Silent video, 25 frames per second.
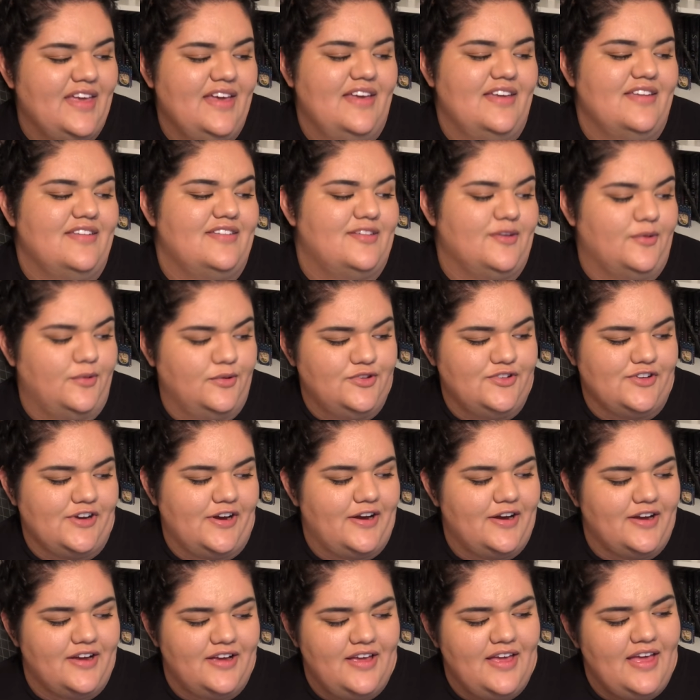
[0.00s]

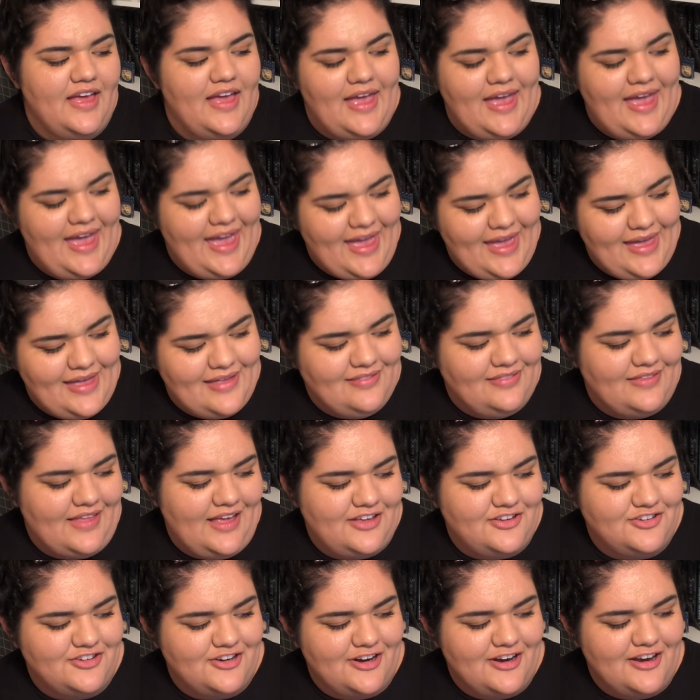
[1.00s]
Soldier. Hey,
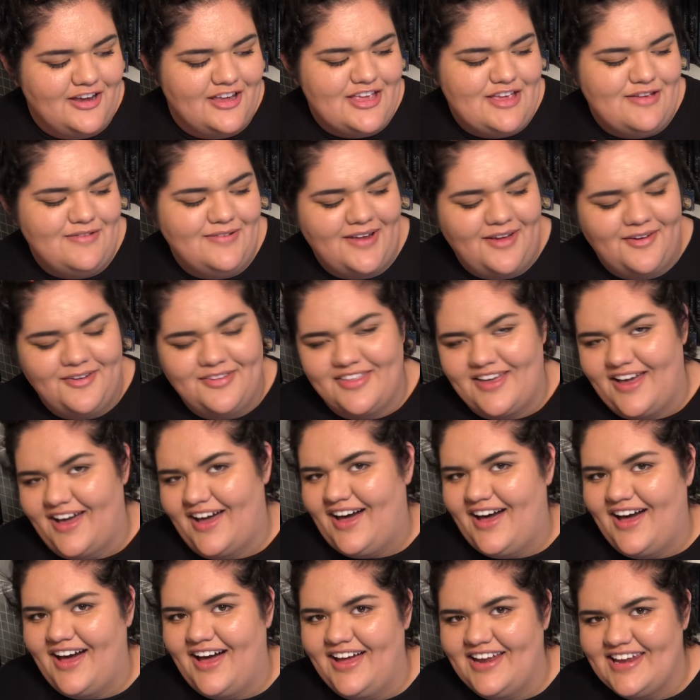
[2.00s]
Ledger, you know the
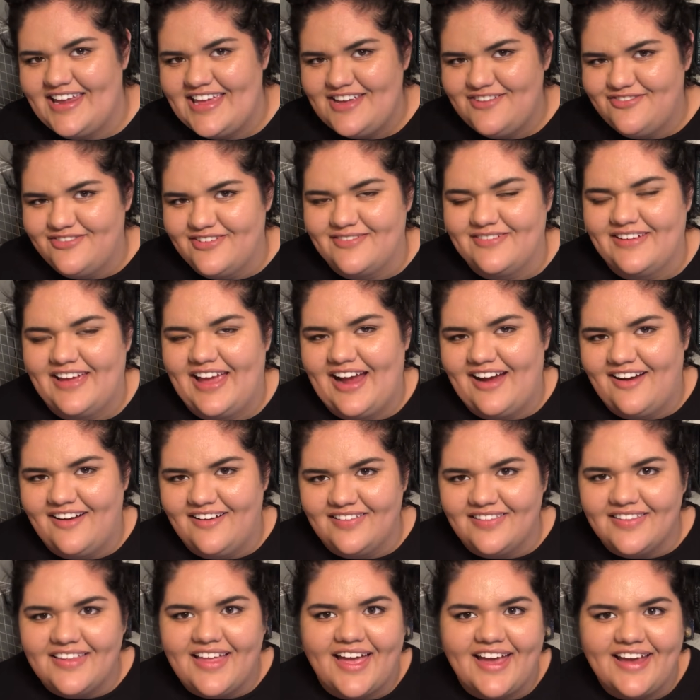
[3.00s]
hottie from
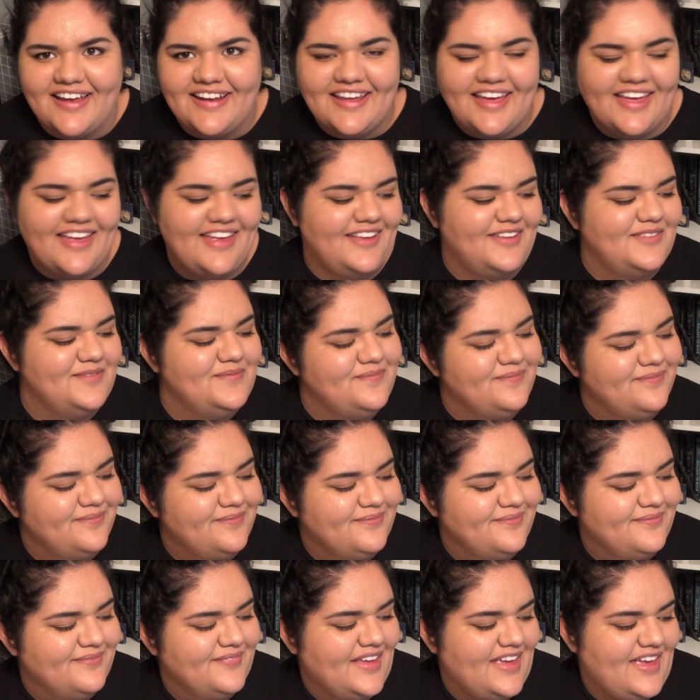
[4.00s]
Carolina?
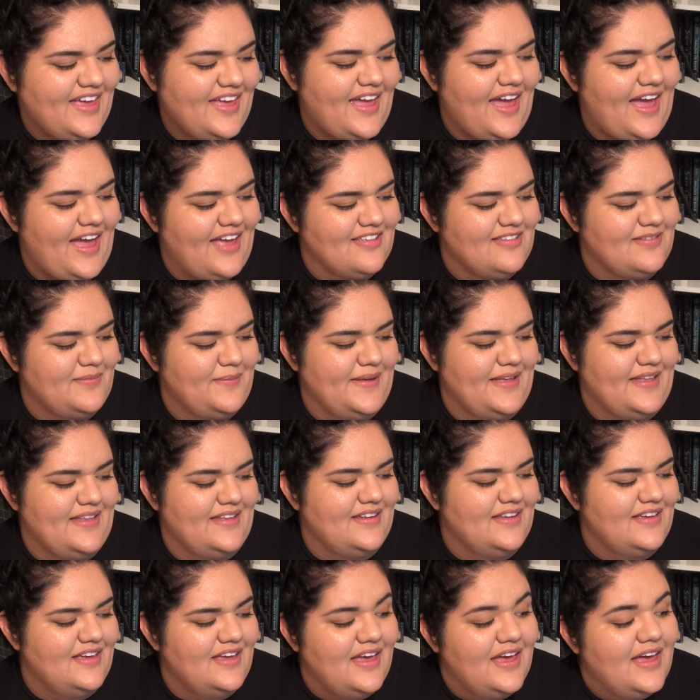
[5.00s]
Aspen,
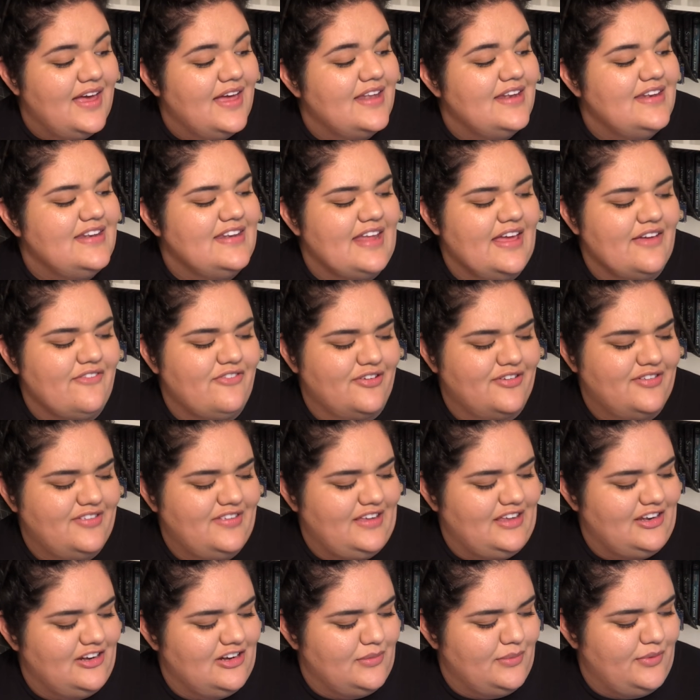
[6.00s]
never
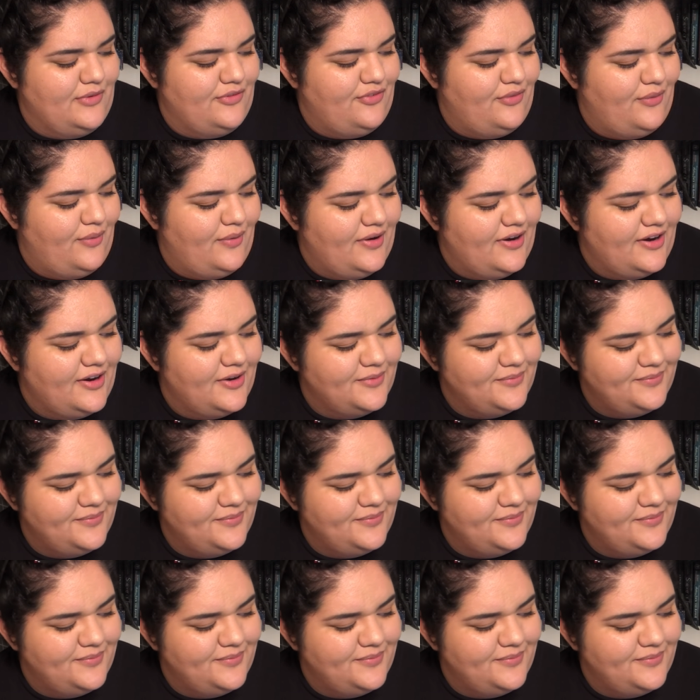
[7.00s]
seen her before.